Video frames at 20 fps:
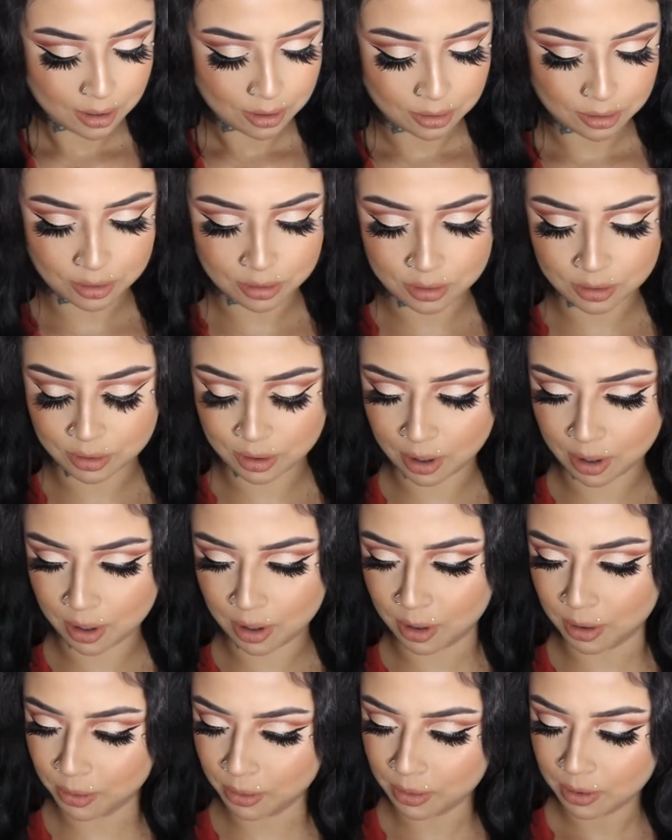
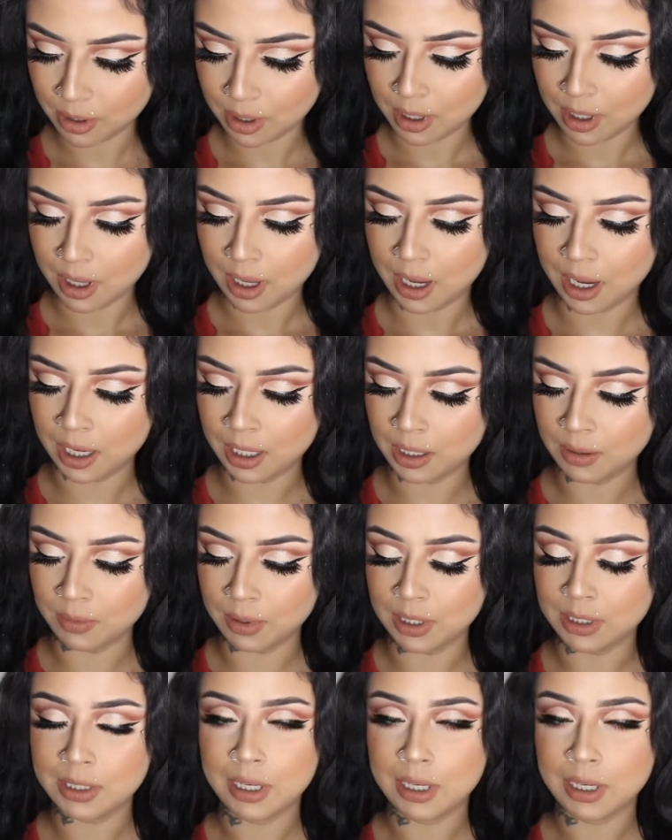So, Anyways,